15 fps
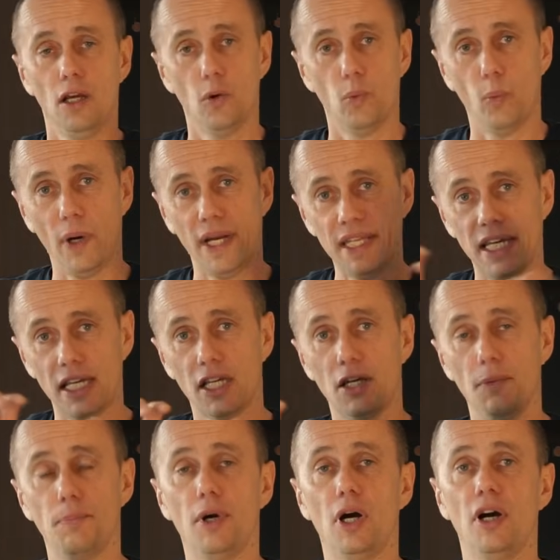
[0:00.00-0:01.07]
when it
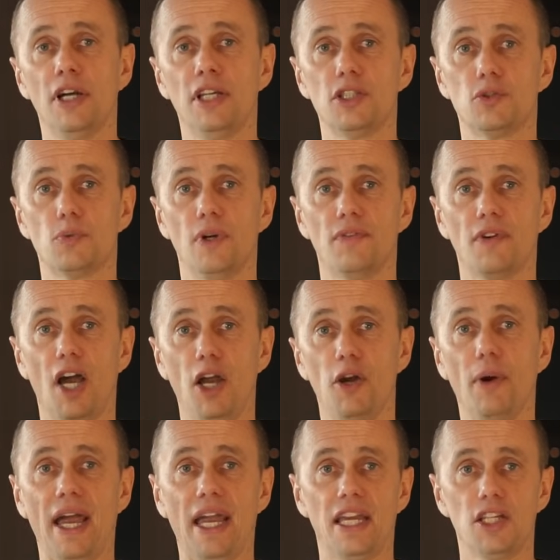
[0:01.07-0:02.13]
combines with
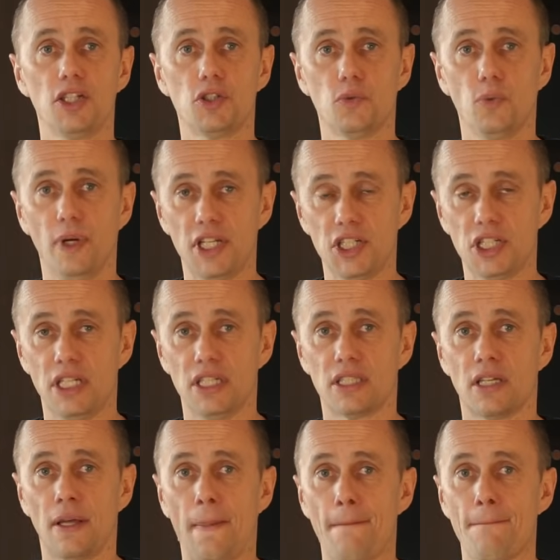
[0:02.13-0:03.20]
OH, which
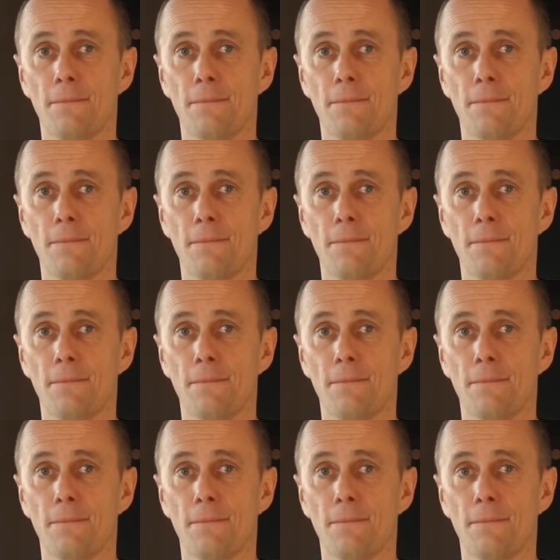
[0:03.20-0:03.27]
is